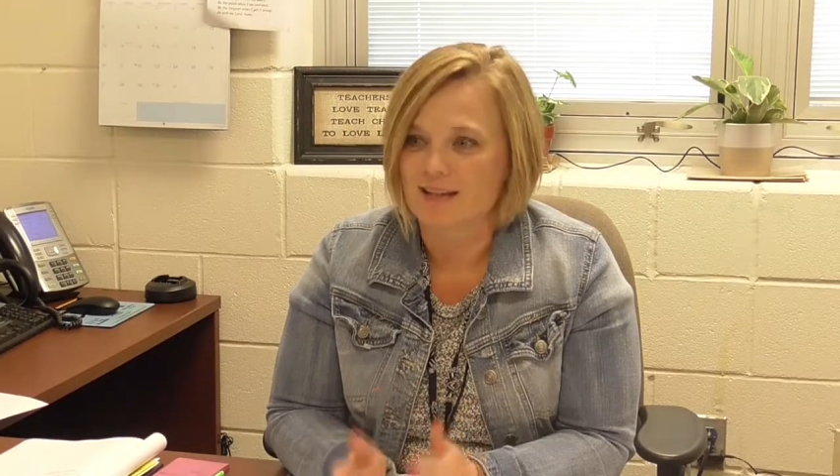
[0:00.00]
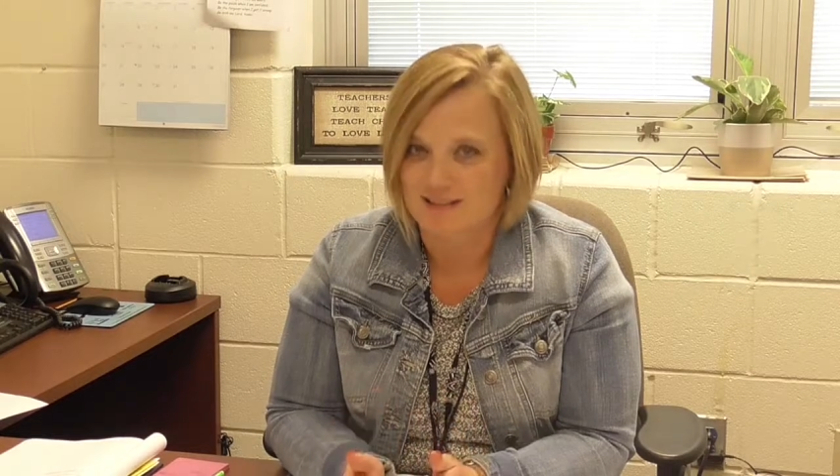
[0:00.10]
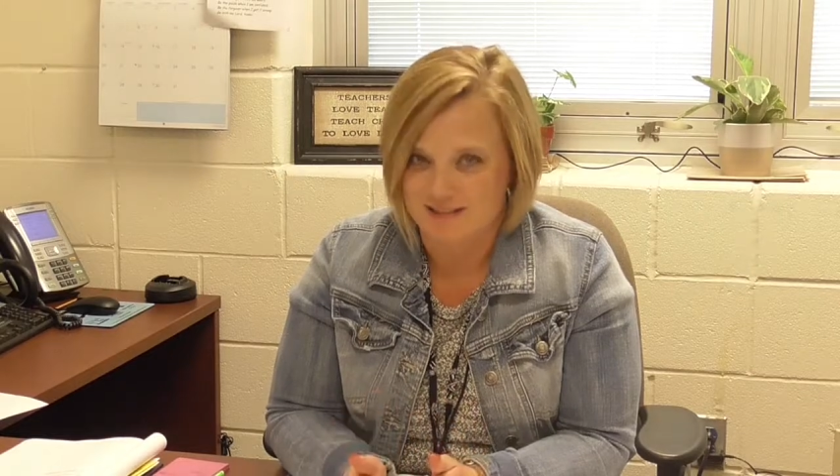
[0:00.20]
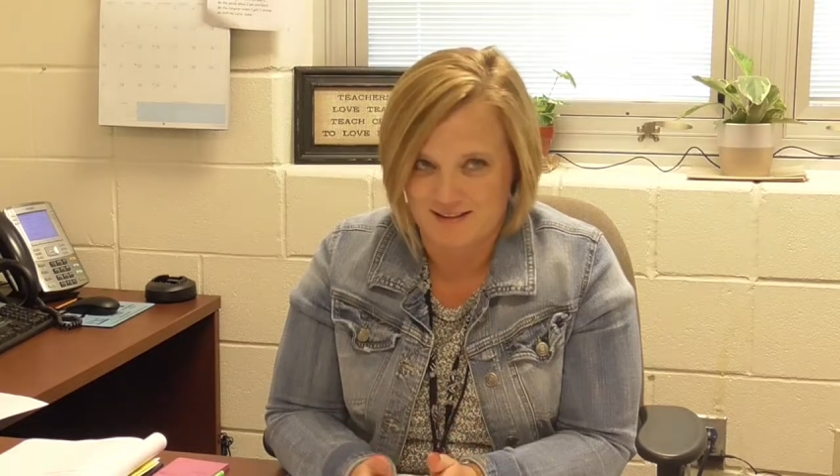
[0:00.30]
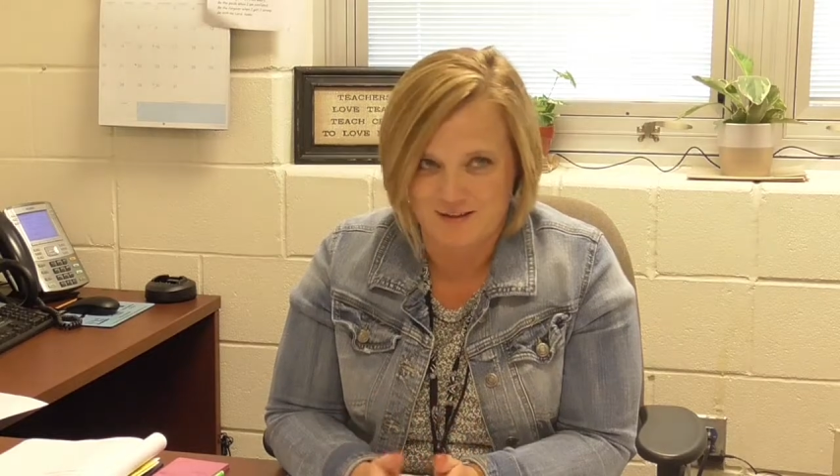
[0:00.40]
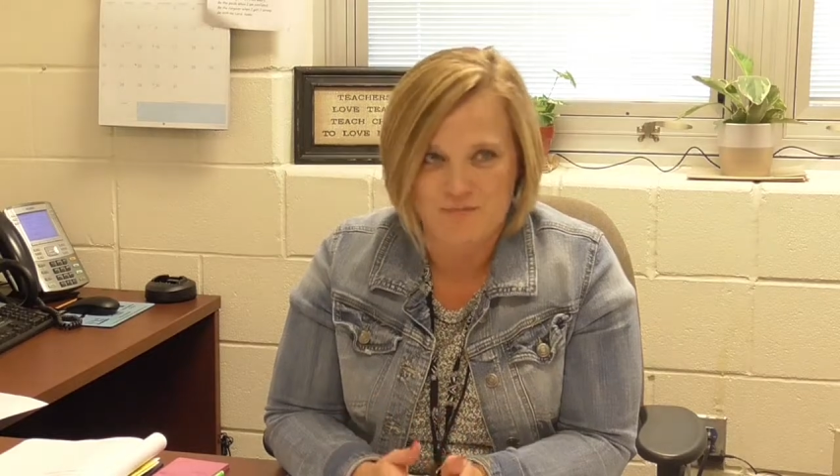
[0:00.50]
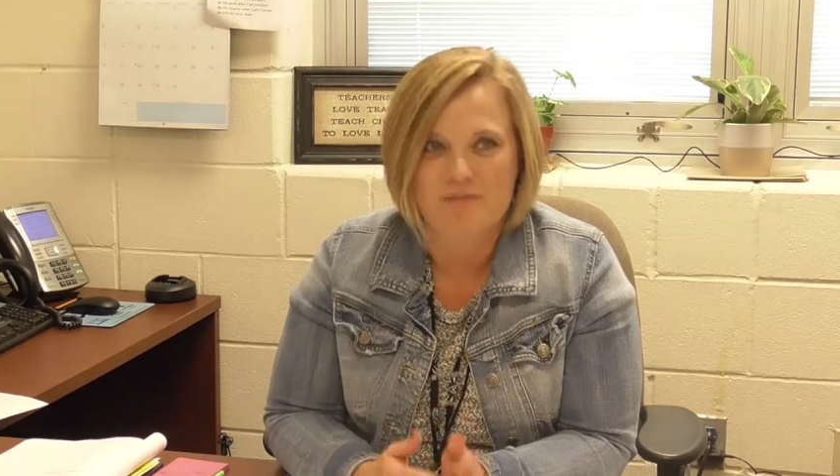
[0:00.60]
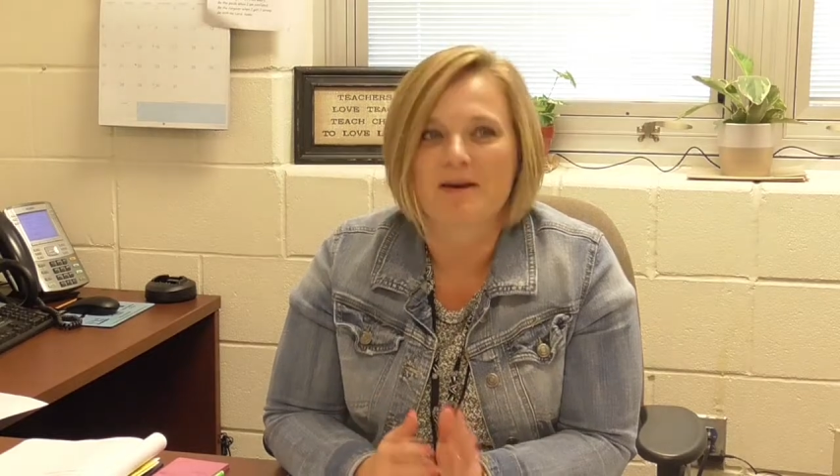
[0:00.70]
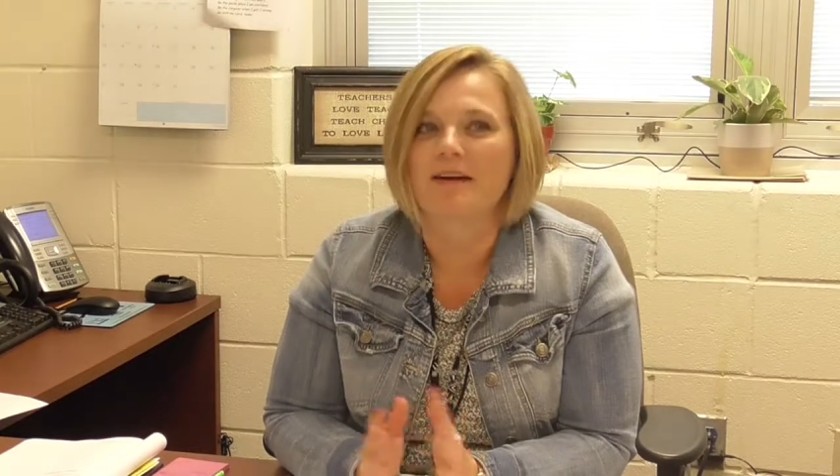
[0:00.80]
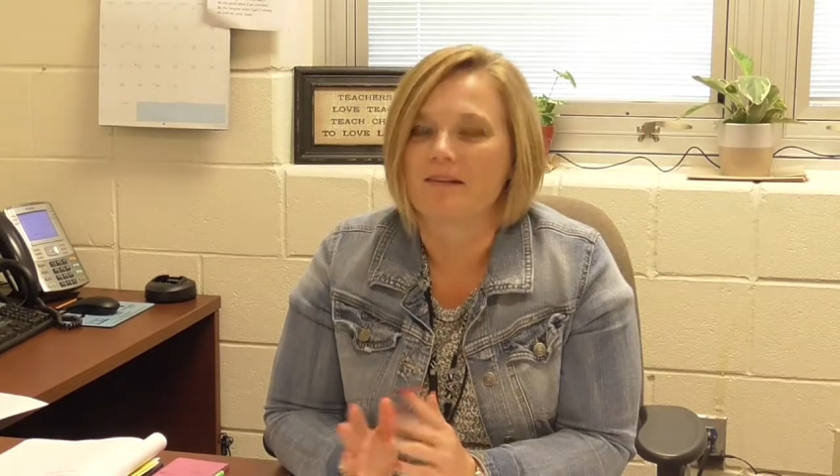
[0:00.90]
gets a little
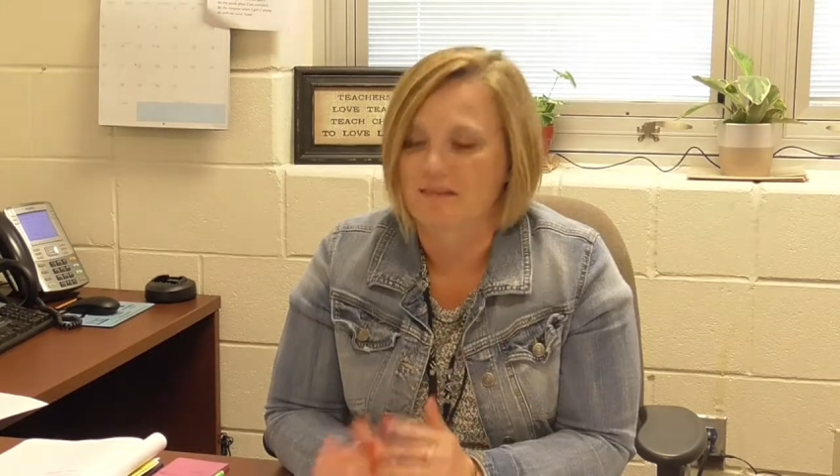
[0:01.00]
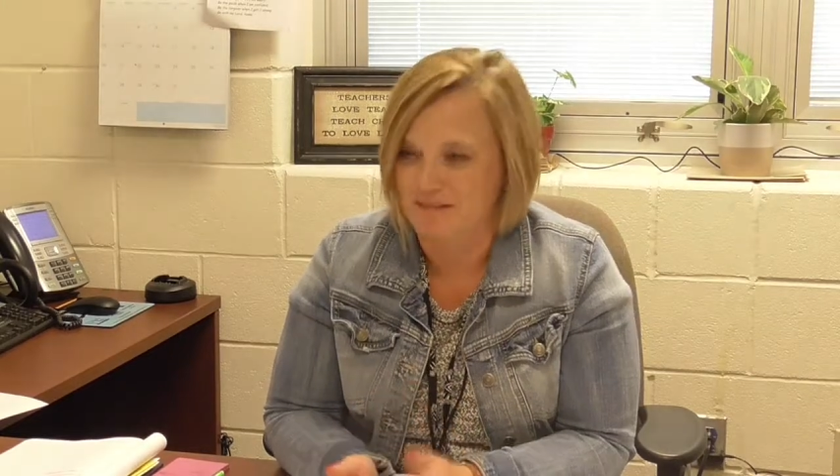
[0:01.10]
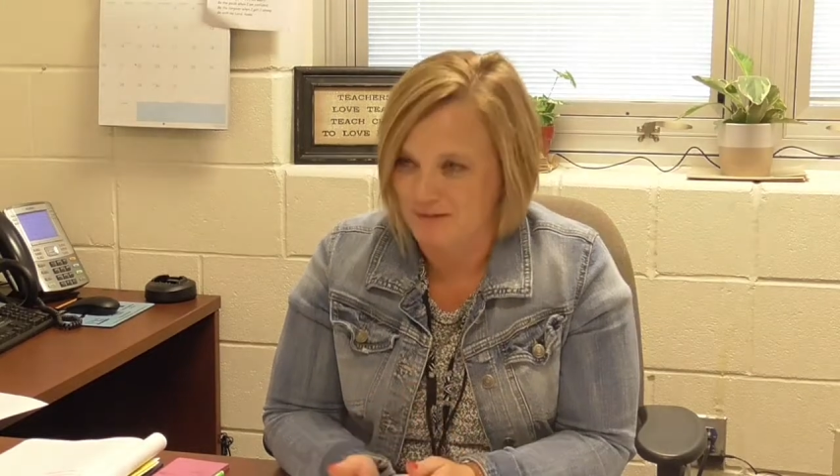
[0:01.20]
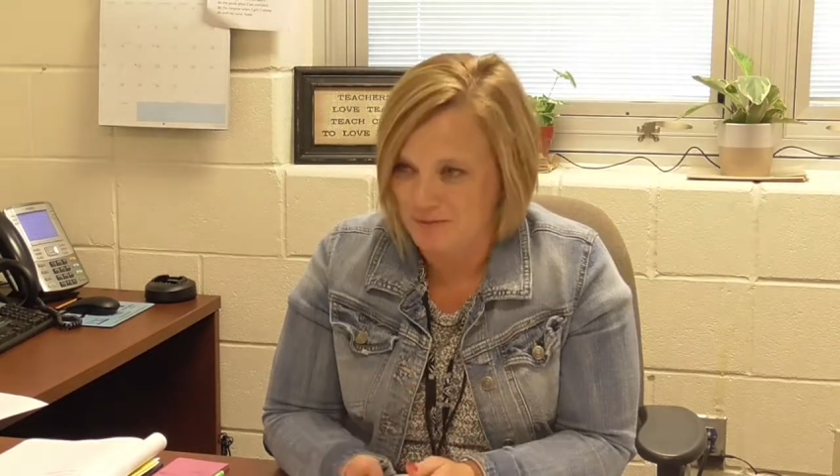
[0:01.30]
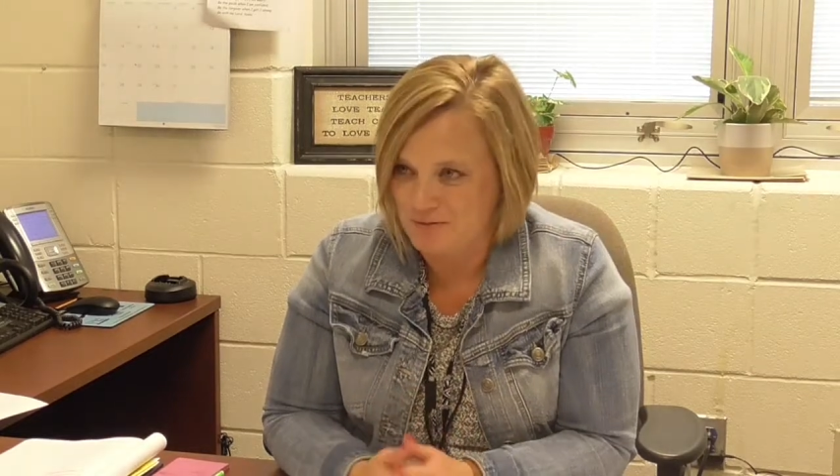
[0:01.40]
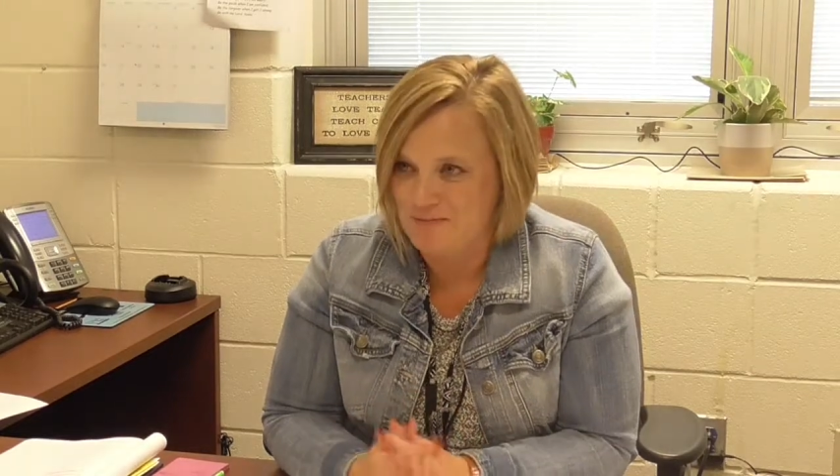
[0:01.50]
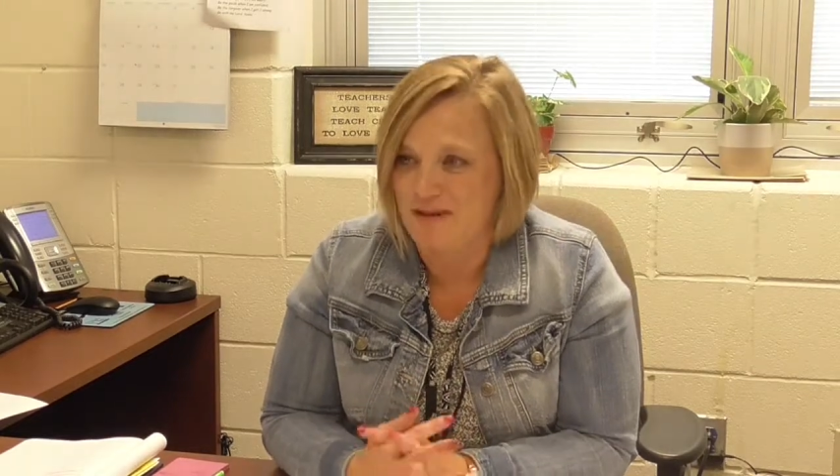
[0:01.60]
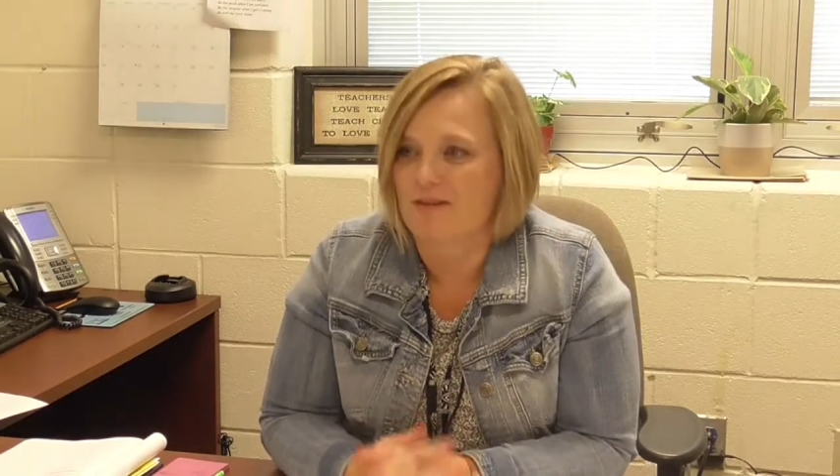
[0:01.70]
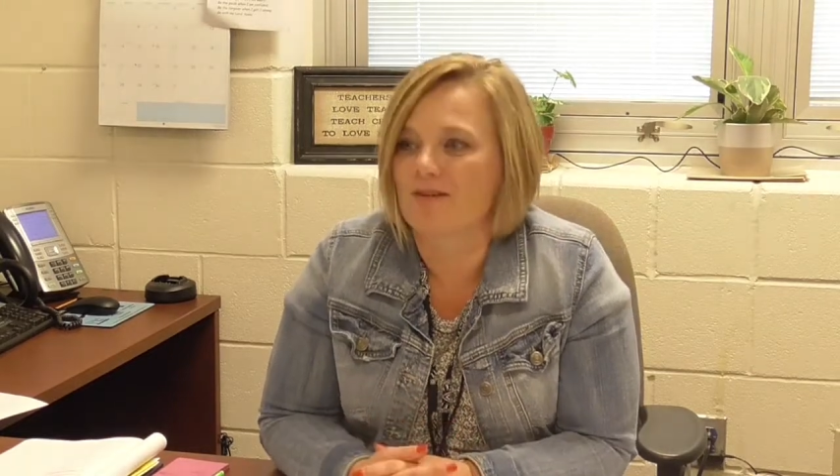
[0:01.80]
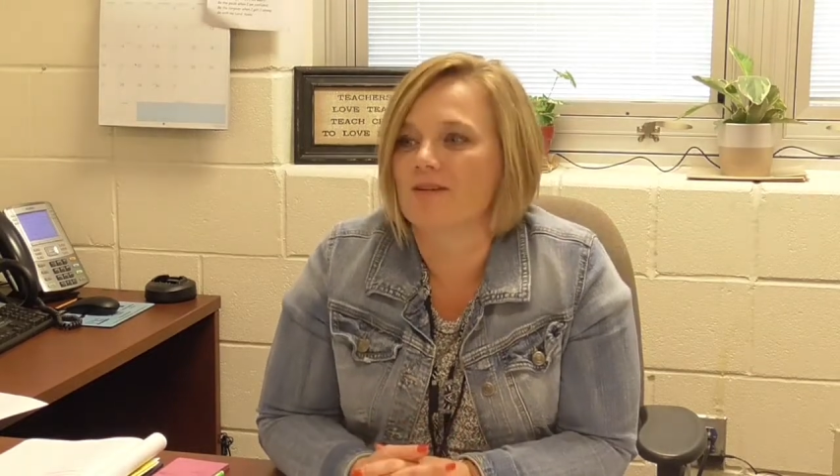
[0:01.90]
bit better and a little bit
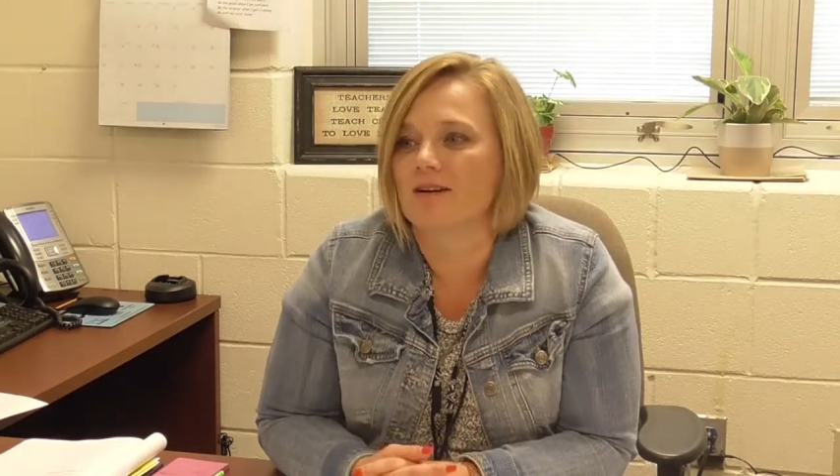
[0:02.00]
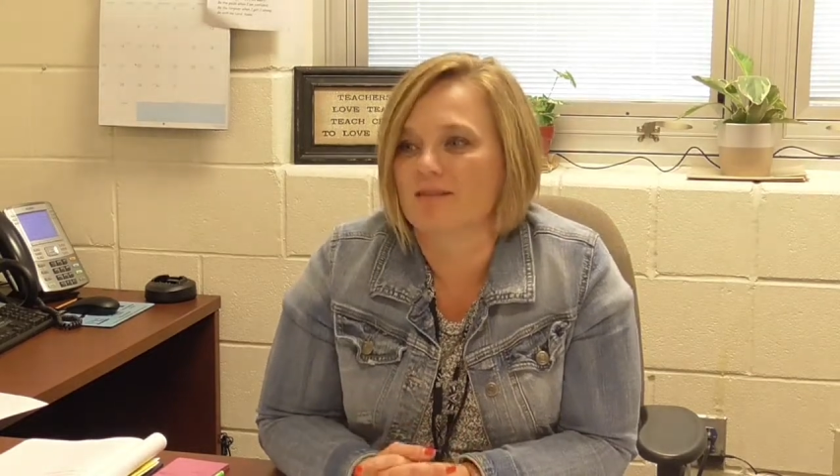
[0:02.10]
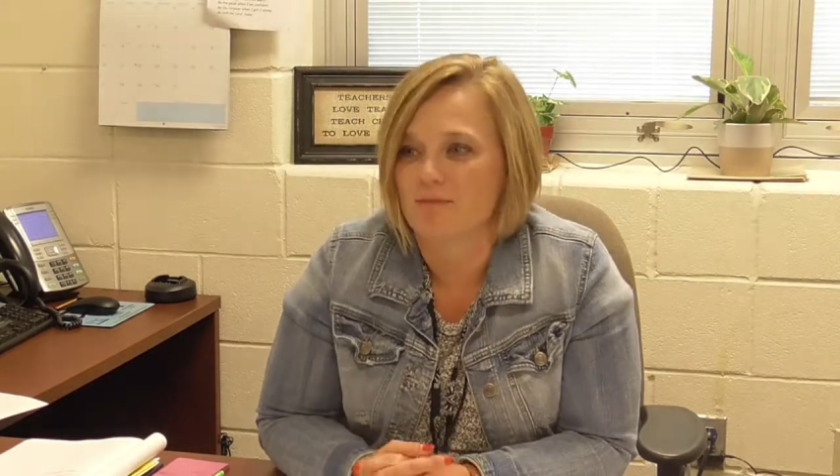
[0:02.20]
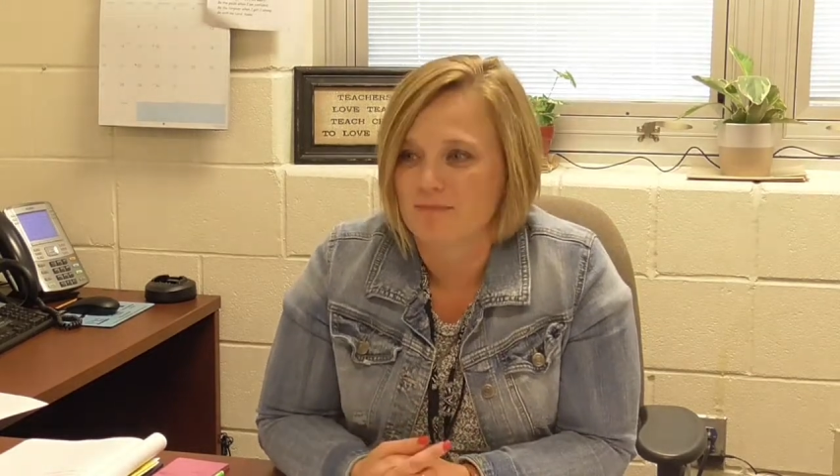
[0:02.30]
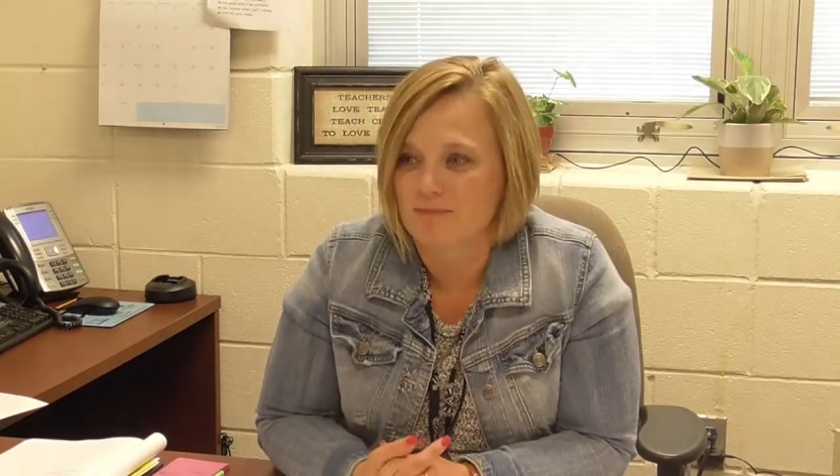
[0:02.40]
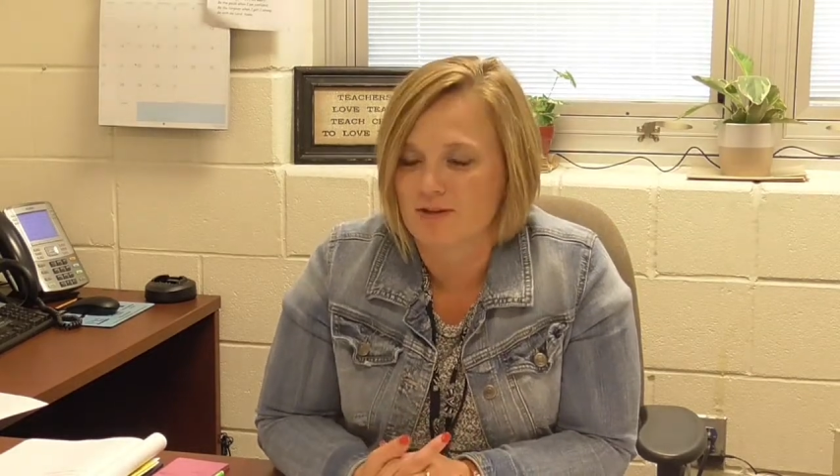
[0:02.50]
better and I'm,